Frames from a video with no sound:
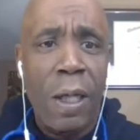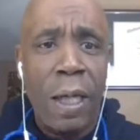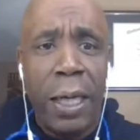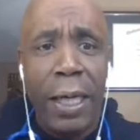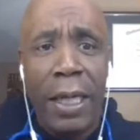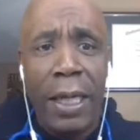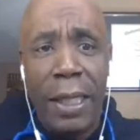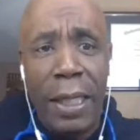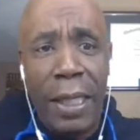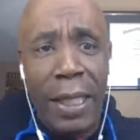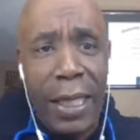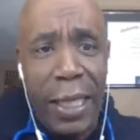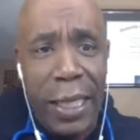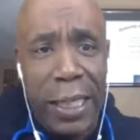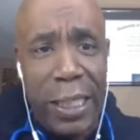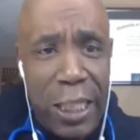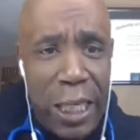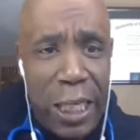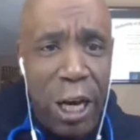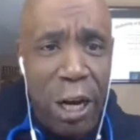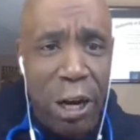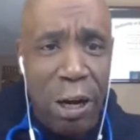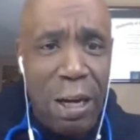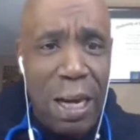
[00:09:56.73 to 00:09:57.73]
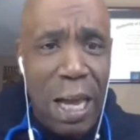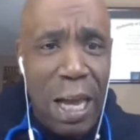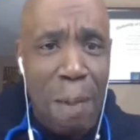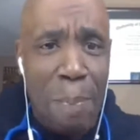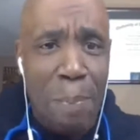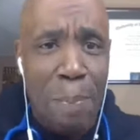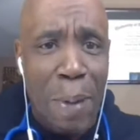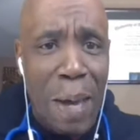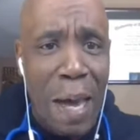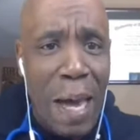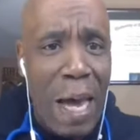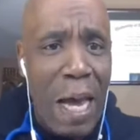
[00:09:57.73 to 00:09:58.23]
And then they carry
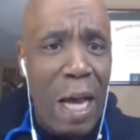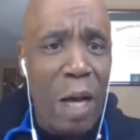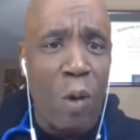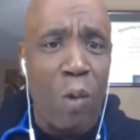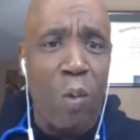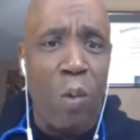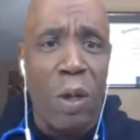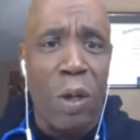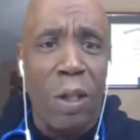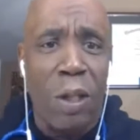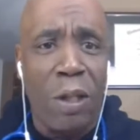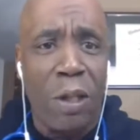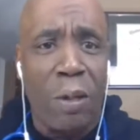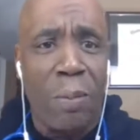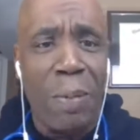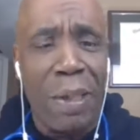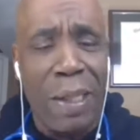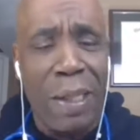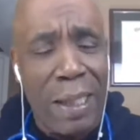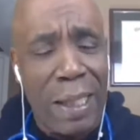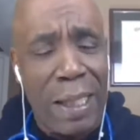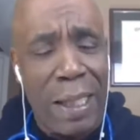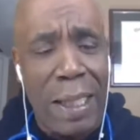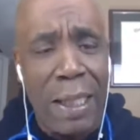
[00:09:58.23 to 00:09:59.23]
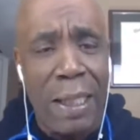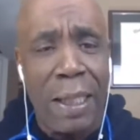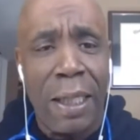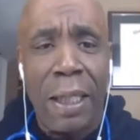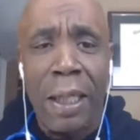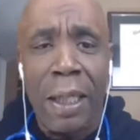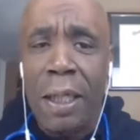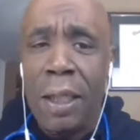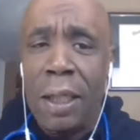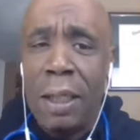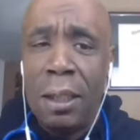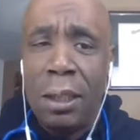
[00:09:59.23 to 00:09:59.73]
that bag with them. And then
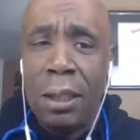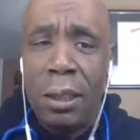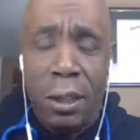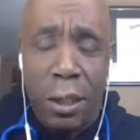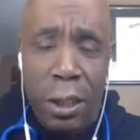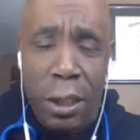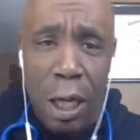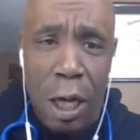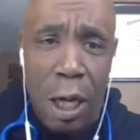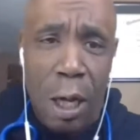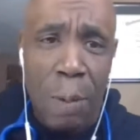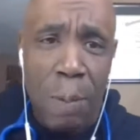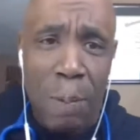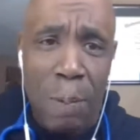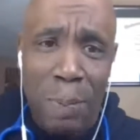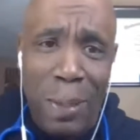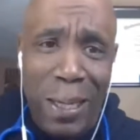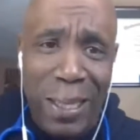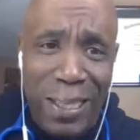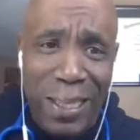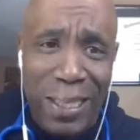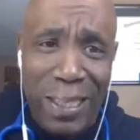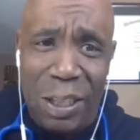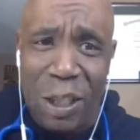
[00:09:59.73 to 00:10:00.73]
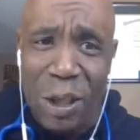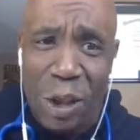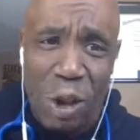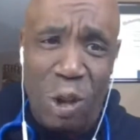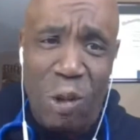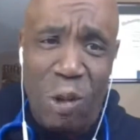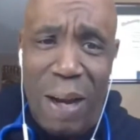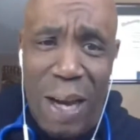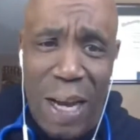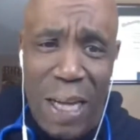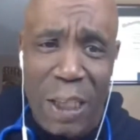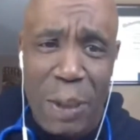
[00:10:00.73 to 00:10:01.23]
some, they get the
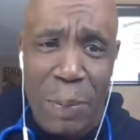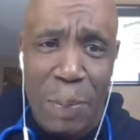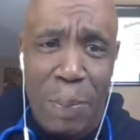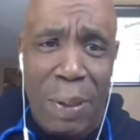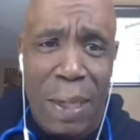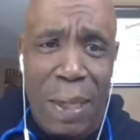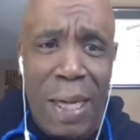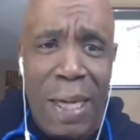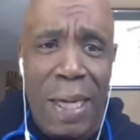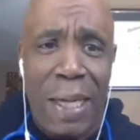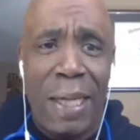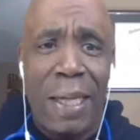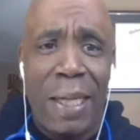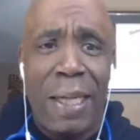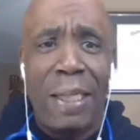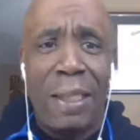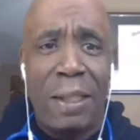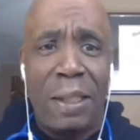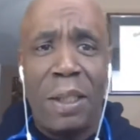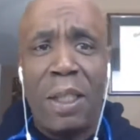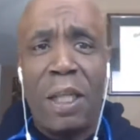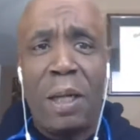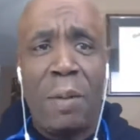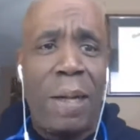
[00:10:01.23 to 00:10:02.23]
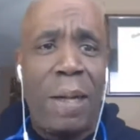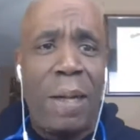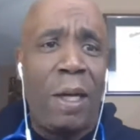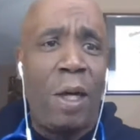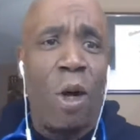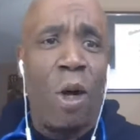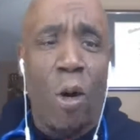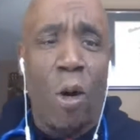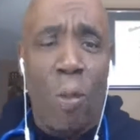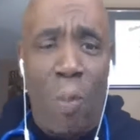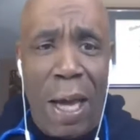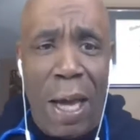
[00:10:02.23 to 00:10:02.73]
transplant, and some, they
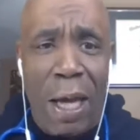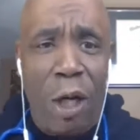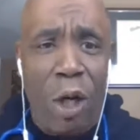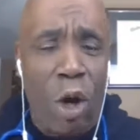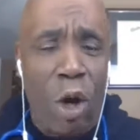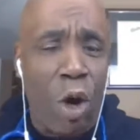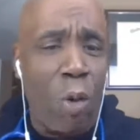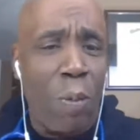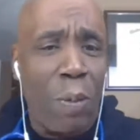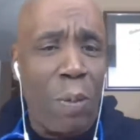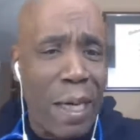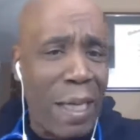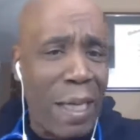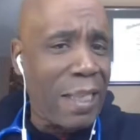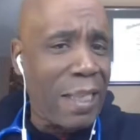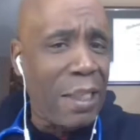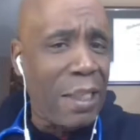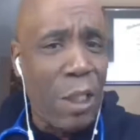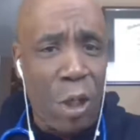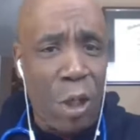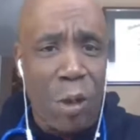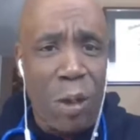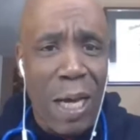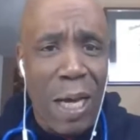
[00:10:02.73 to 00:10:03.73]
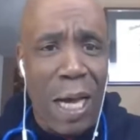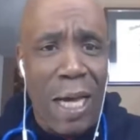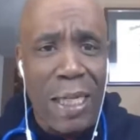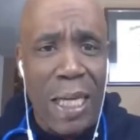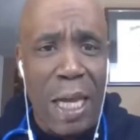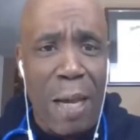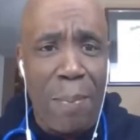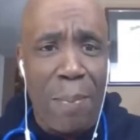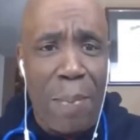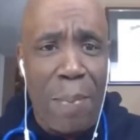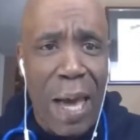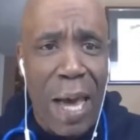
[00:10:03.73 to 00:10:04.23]
go back home still
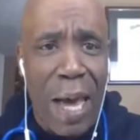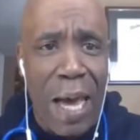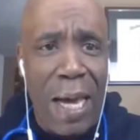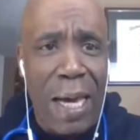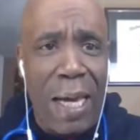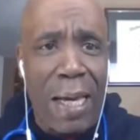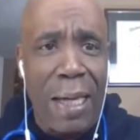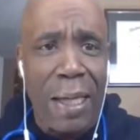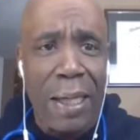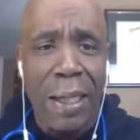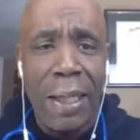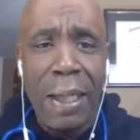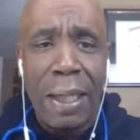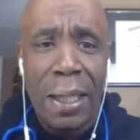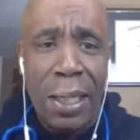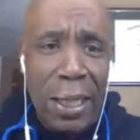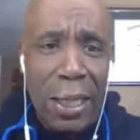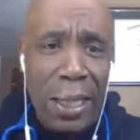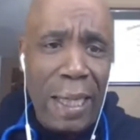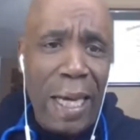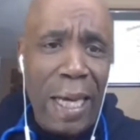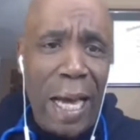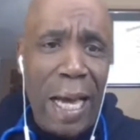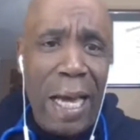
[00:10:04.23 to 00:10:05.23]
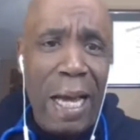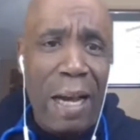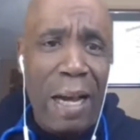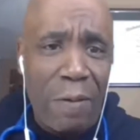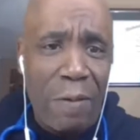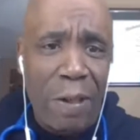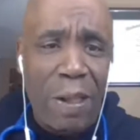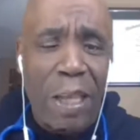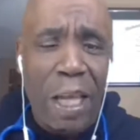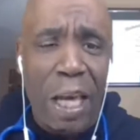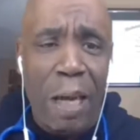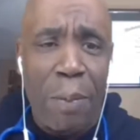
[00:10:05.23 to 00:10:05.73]
got that bag and they got
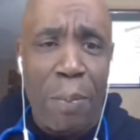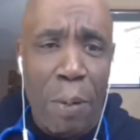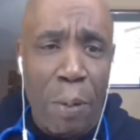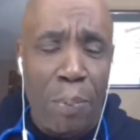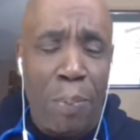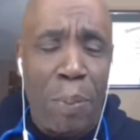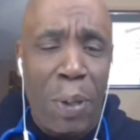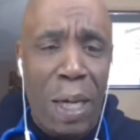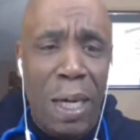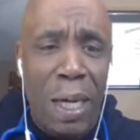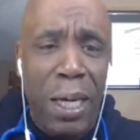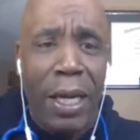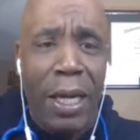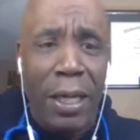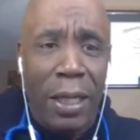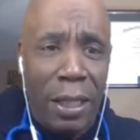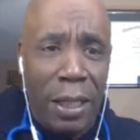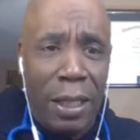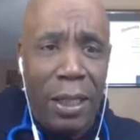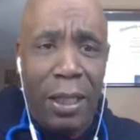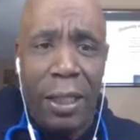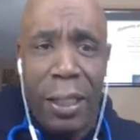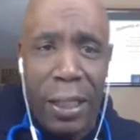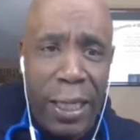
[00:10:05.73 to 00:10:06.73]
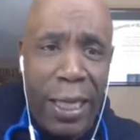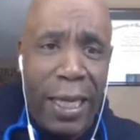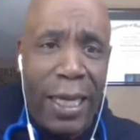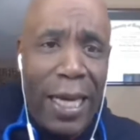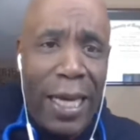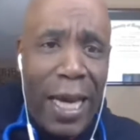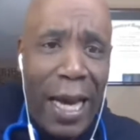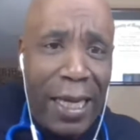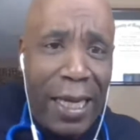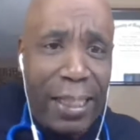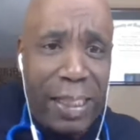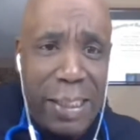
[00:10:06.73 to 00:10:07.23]
everything prepared and they
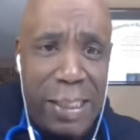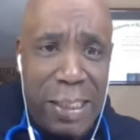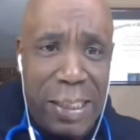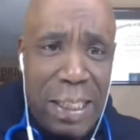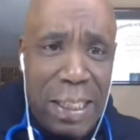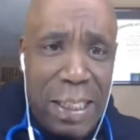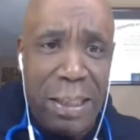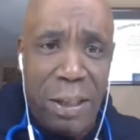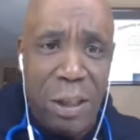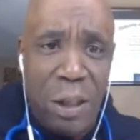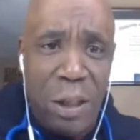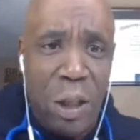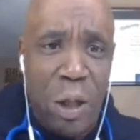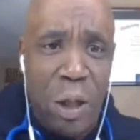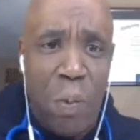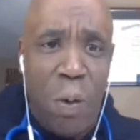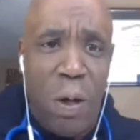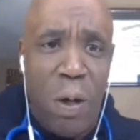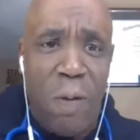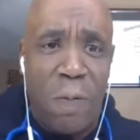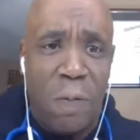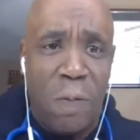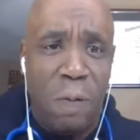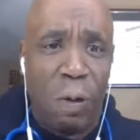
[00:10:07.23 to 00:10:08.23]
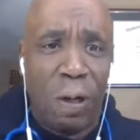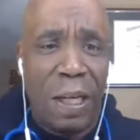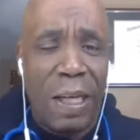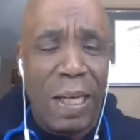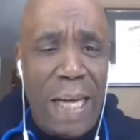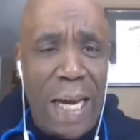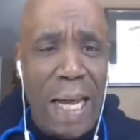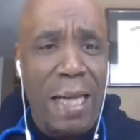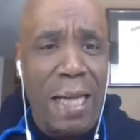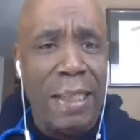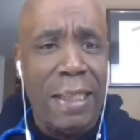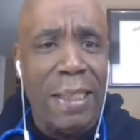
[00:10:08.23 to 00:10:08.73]
got it sitting somewhere for the
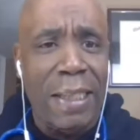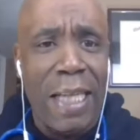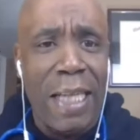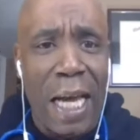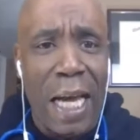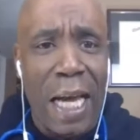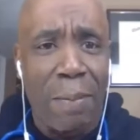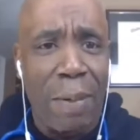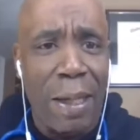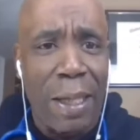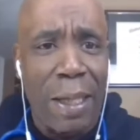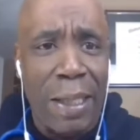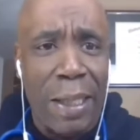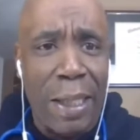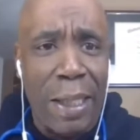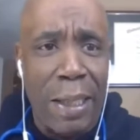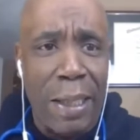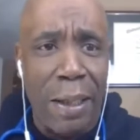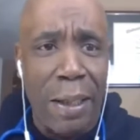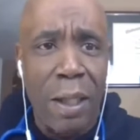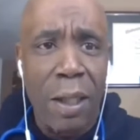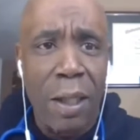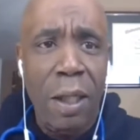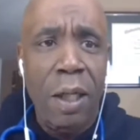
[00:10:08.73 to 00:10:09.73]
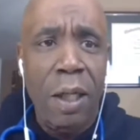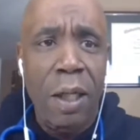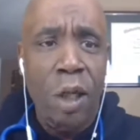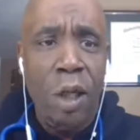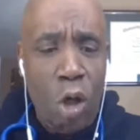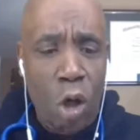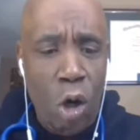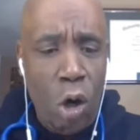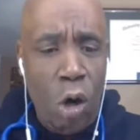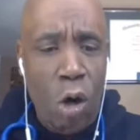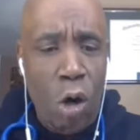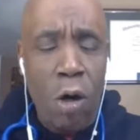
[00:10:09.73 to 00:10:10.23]
next time they get
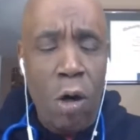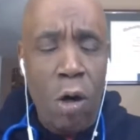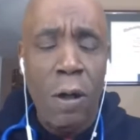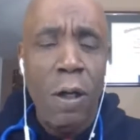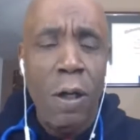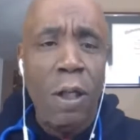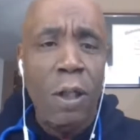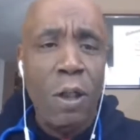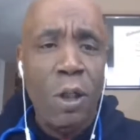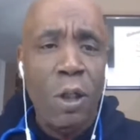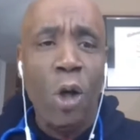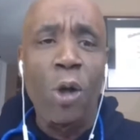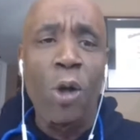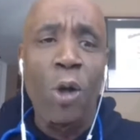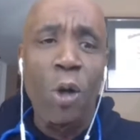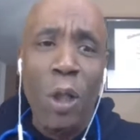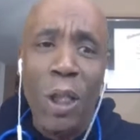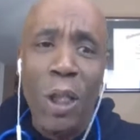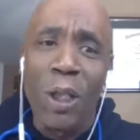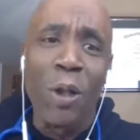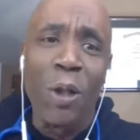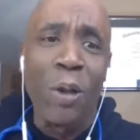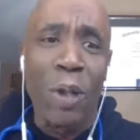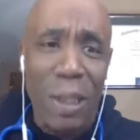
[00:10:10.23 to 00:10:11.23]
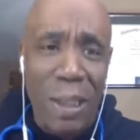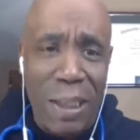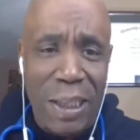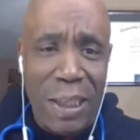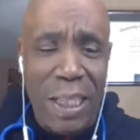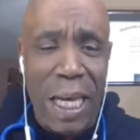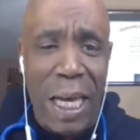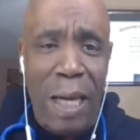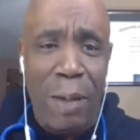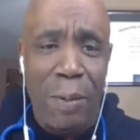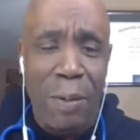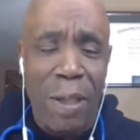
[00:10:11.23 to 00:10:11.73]
called. So you could do the
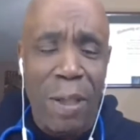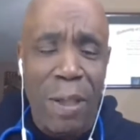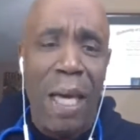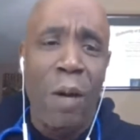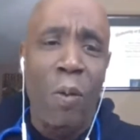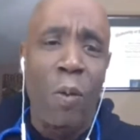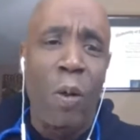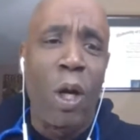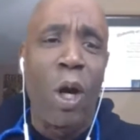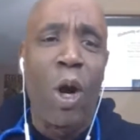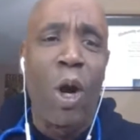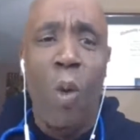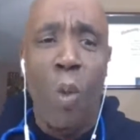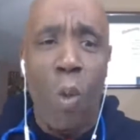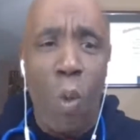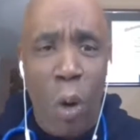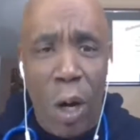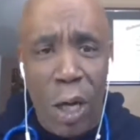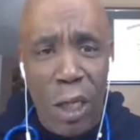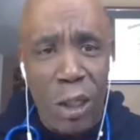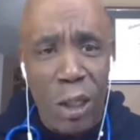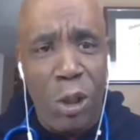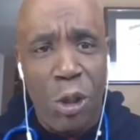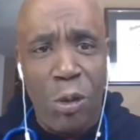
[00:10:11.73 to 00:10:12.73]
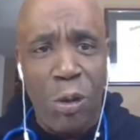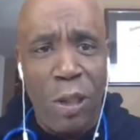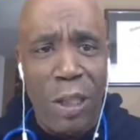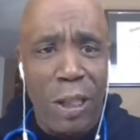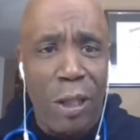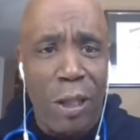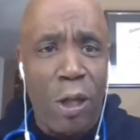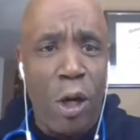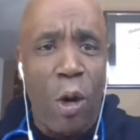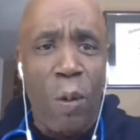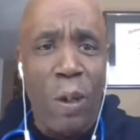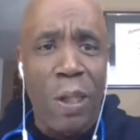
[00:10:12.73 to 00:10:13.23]
same thing. We don't want you
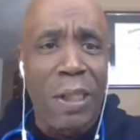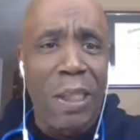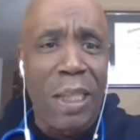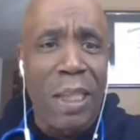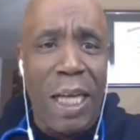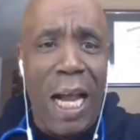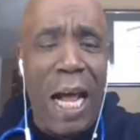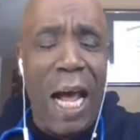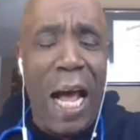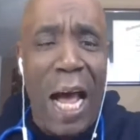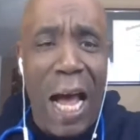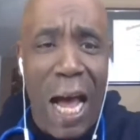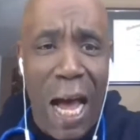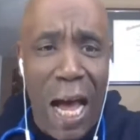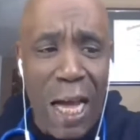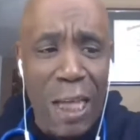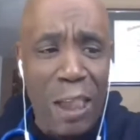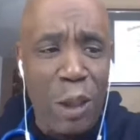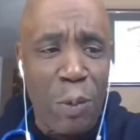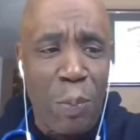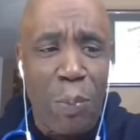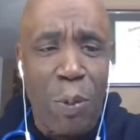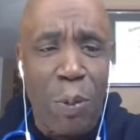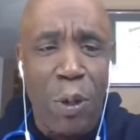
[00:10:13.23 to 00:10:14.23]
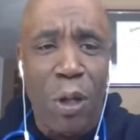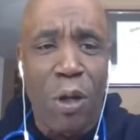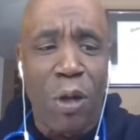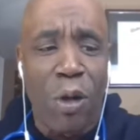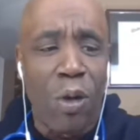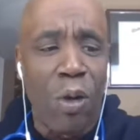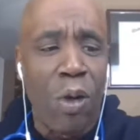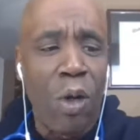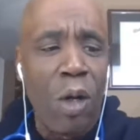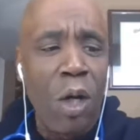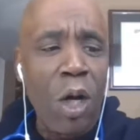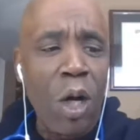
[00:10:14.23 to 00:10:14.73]
to go into the
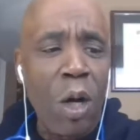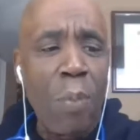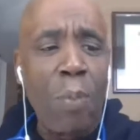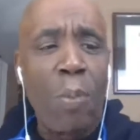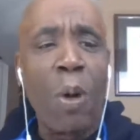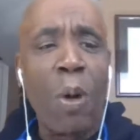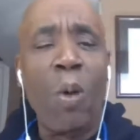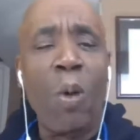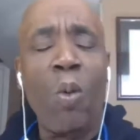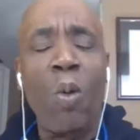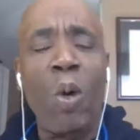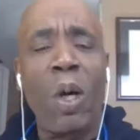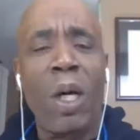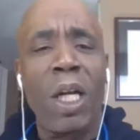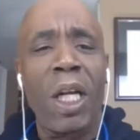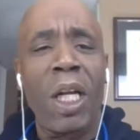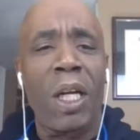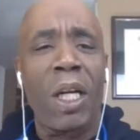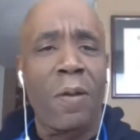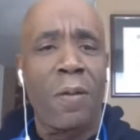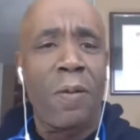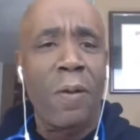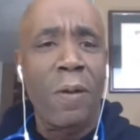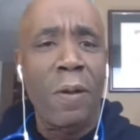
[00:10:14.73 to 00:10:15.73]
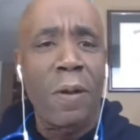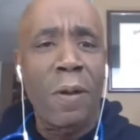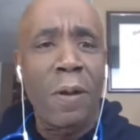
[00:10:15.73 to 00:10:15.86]
hospital, but what if